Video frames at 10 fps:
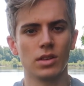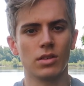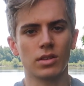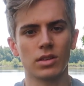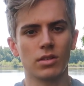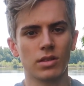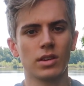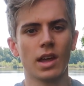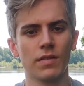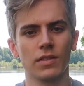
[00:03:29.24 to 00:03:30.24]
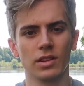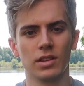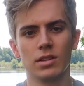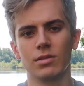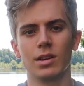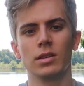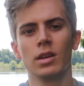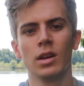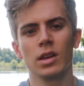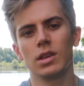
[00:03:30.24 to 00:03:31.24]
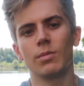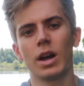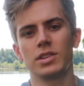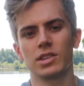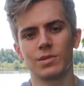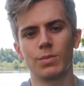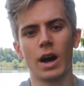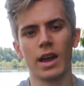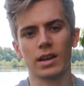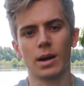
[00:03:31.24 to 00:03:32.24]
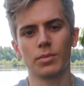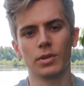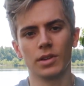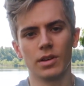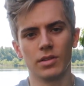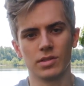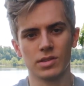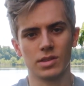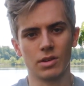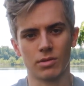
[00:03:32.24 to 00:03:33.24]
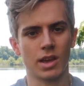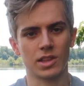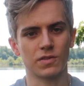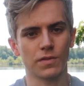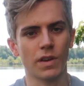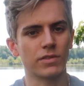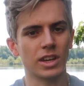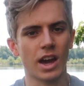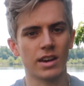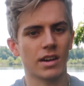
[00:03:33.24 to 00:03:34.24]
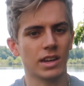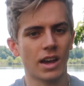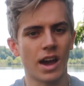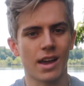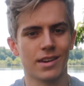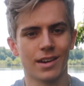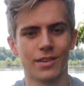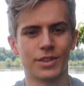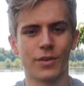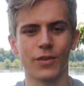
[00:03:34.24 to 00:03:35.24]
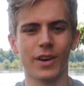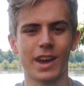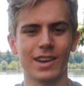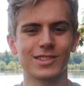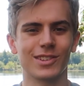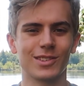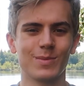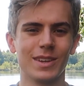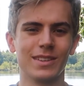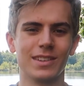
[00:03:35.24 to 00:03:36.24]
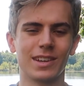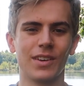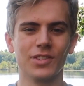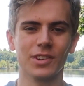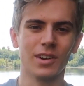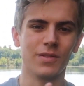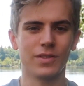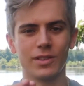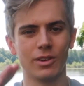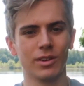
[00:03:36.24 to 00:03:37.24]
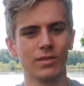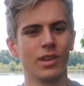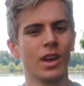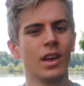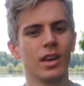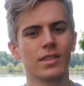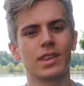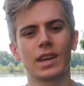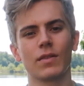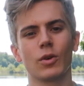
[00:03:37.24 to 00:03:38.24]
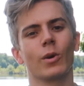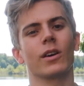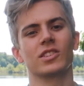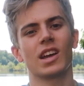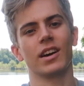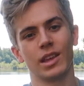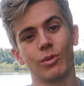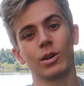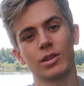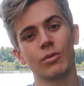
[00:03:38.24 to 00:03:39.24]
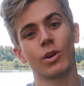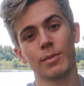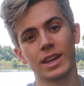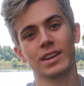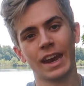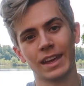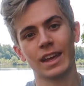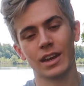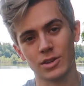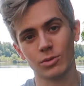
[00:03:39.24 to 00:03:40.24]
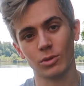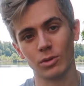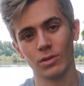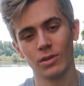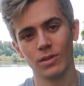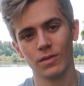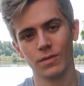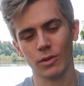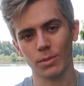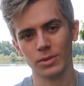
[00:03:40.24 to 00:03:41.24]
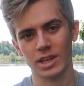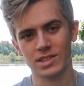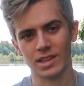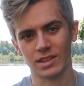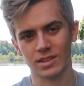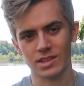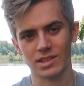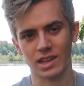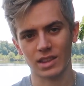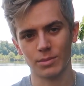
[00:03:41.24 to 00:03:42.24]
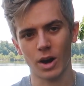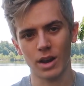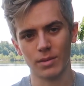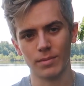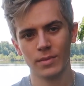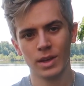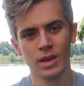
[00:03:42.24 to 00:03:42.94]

you can definitely do it. You might just buy a couple of those kits for $59.99 of the front ISO-speed decoupler if your thing ever wears out. They didn't want to make a dedicated tool for replacing this thing in the bottom,